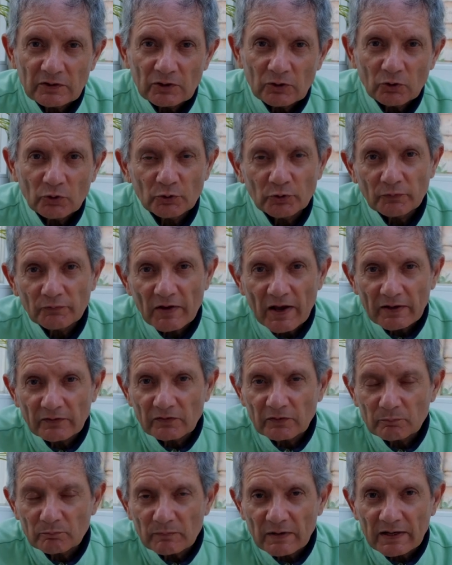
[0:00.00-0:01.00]
or you've had
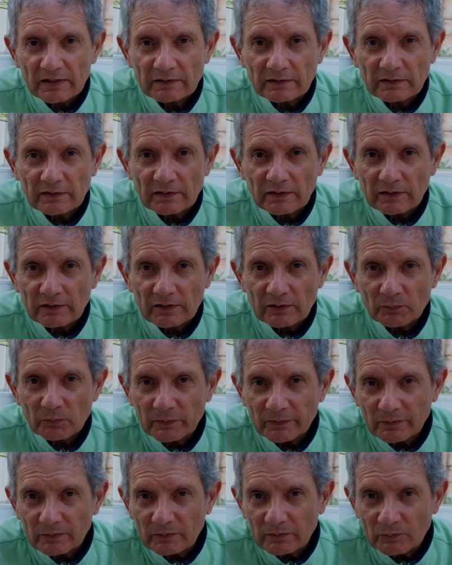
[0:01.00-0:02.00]
some bad luck
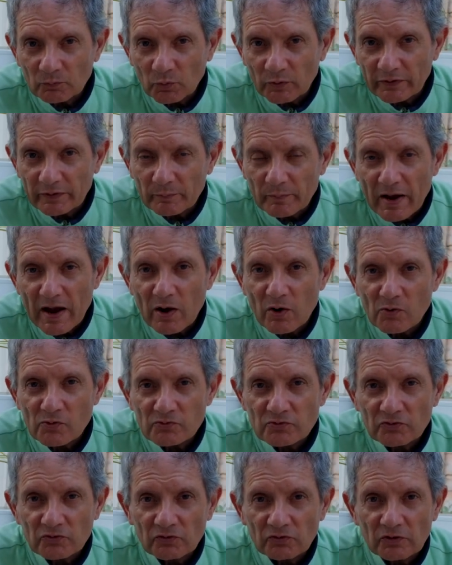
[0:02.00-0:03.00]
with the
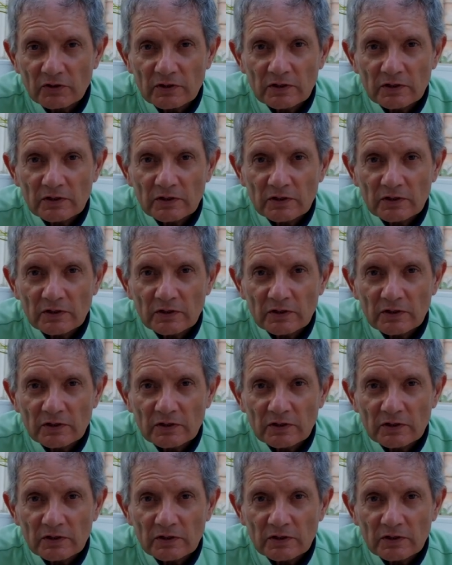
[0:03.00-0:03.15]
bounce.